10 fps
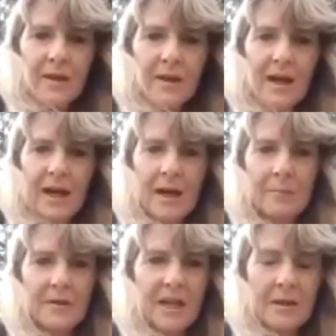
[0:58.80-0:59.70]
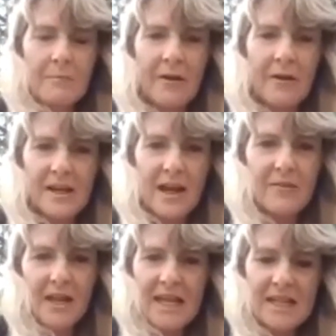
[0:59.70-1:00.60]
getting married,
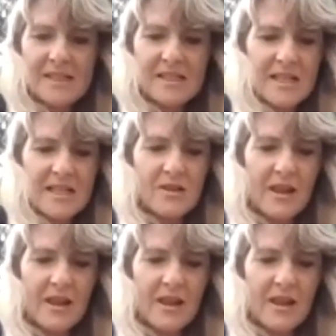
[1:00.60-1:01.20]
having kids, things like